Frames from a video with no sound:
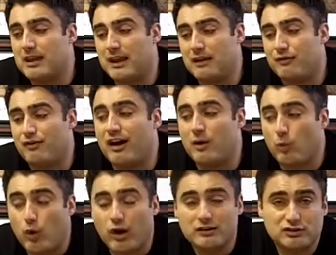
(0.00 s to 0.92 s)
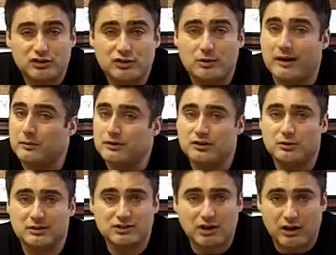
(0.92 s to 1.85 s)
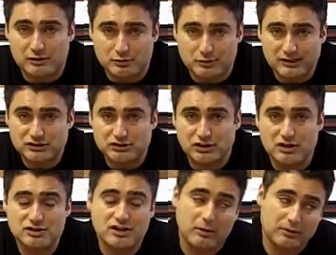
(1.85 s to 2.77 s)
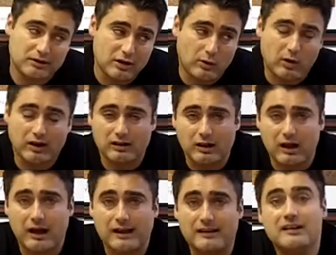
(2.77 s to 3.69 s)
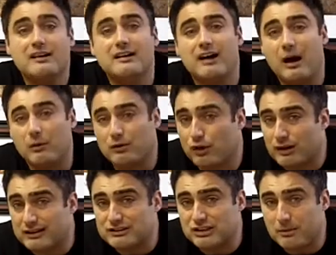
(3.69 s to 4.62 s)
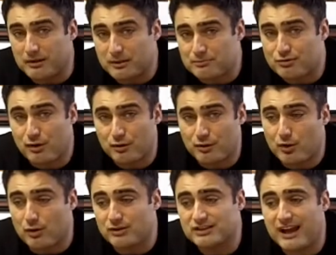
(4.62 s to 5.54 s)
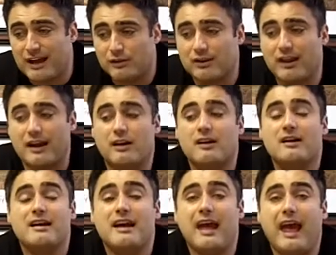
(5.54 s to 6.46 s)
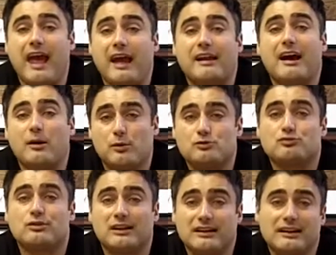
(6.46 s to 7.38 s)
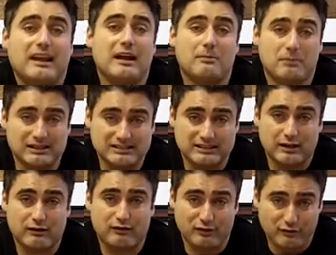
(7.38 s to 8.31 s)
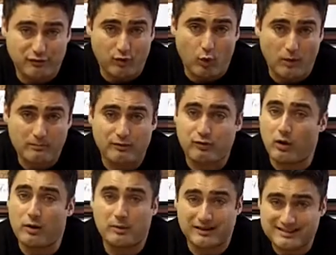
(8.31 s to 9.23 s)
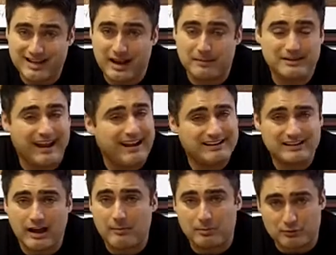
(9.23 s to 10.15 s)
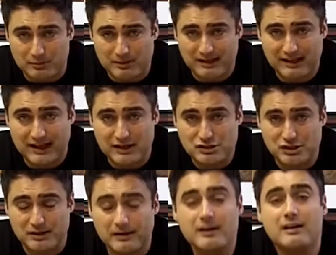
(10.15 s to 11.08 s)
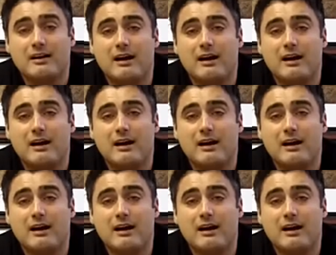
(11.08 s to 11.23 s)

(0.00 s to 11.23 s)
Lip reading: If I were to, I would do a ton of research. I would go online. I would look at some of the protocols out there, and I would really get myself informed before I would attempt any type of remediation.